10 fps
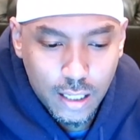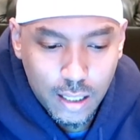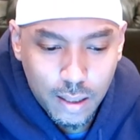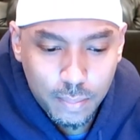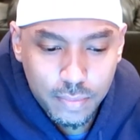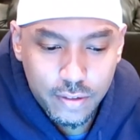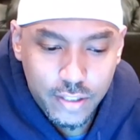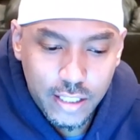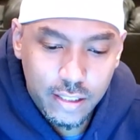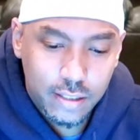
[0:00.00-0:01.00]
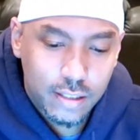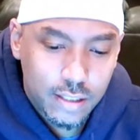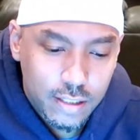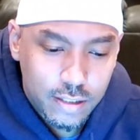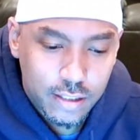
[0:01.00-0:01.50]
Then
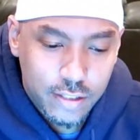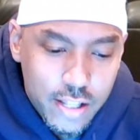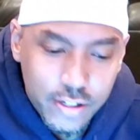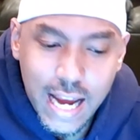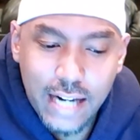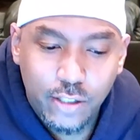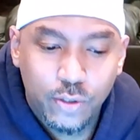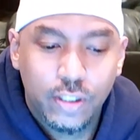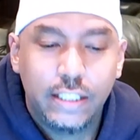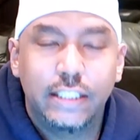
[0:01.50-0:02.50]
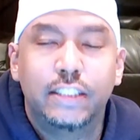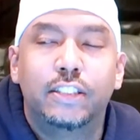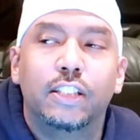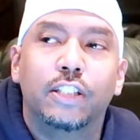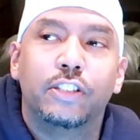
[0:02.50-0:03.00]
another category
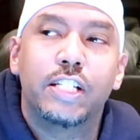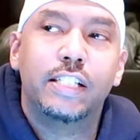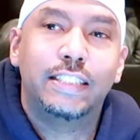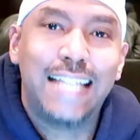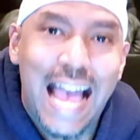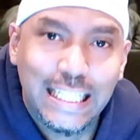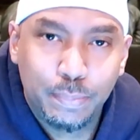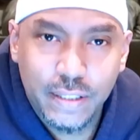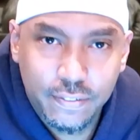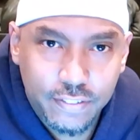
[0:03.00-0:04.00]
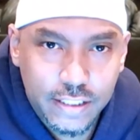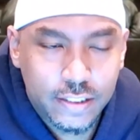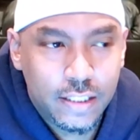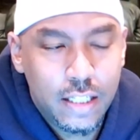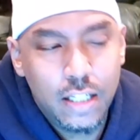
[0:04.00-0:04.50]
is, are there any tax
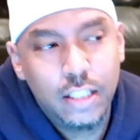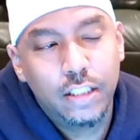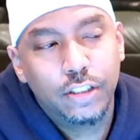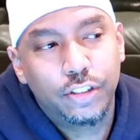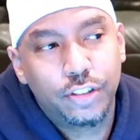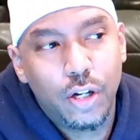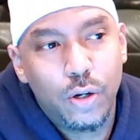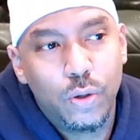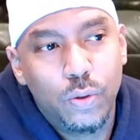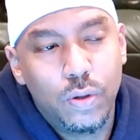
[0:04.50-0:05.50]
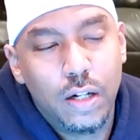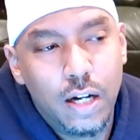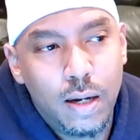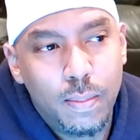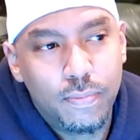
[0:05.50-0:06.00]
benefits?
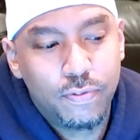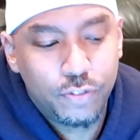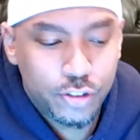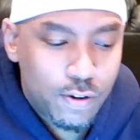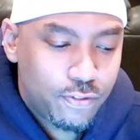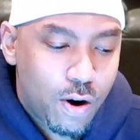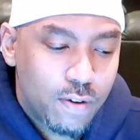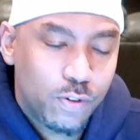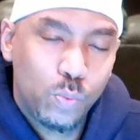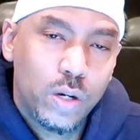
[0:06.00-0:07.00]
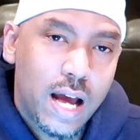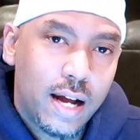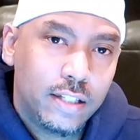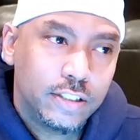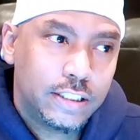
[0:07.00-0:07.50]
So, so far from what
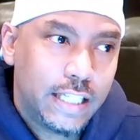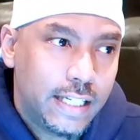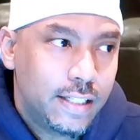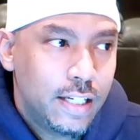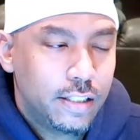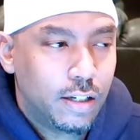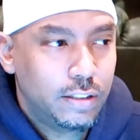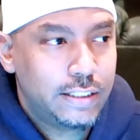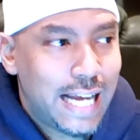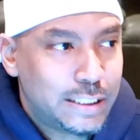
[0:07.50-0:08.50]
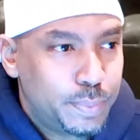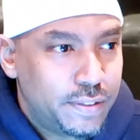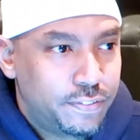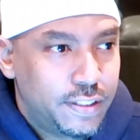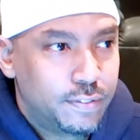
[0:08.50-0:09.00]
I understand, the only tax
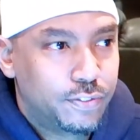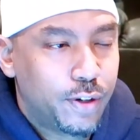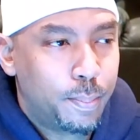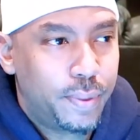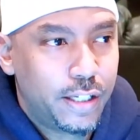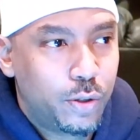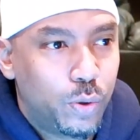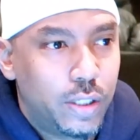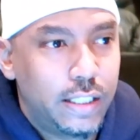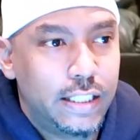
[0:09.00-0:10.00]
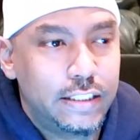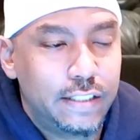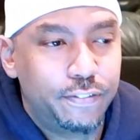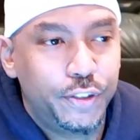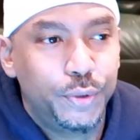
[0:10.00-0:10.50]
benefit from Bitcoin is
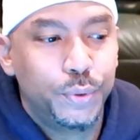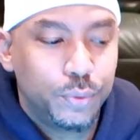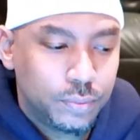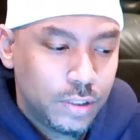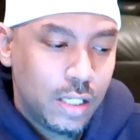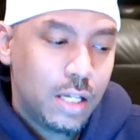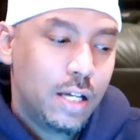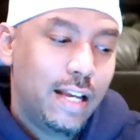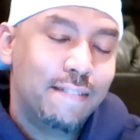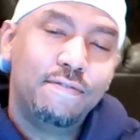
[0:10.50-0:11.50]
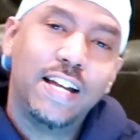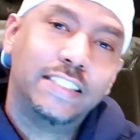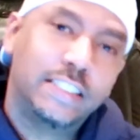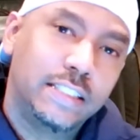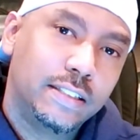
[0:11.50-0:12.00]
if you've
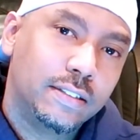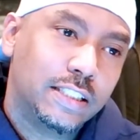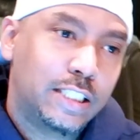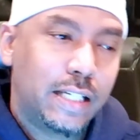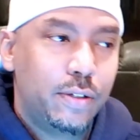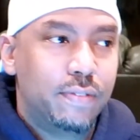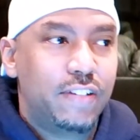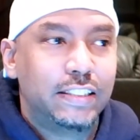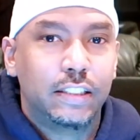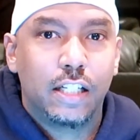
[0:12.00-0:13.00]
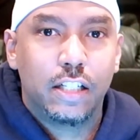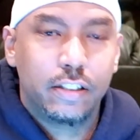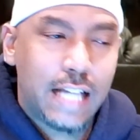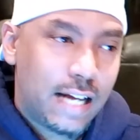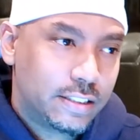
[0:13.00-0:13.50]
invested, let's say you invested
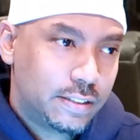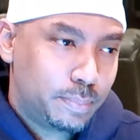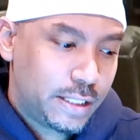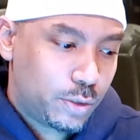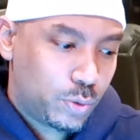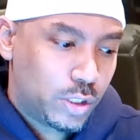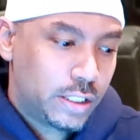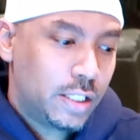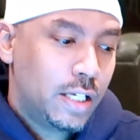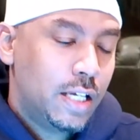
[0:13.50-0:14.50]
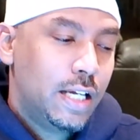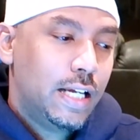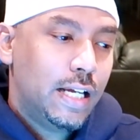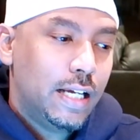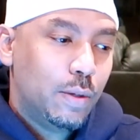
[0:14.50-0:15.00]
100,000 in Bitcoin
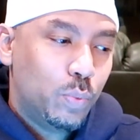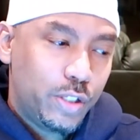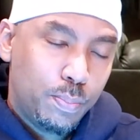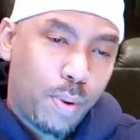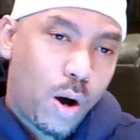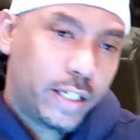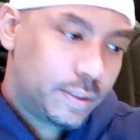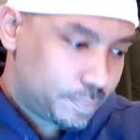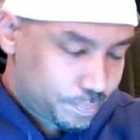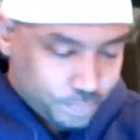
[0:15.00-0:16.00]
when you bought it,